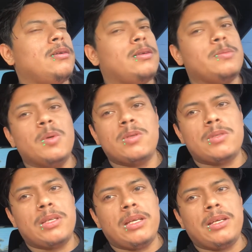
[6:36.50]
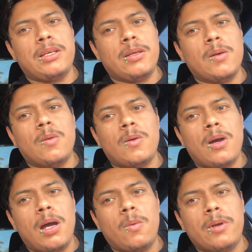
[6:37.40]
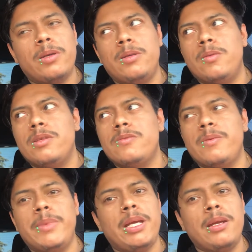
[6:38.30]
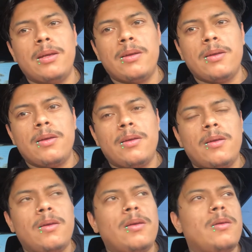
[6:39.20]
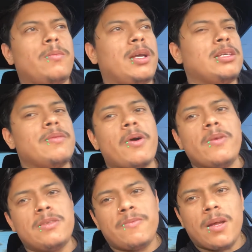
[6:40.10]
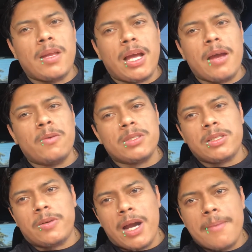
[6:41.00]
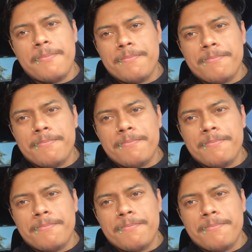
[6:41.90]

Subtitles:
It's mostly, I want to do this for me because I've always felt like I wasn't crap.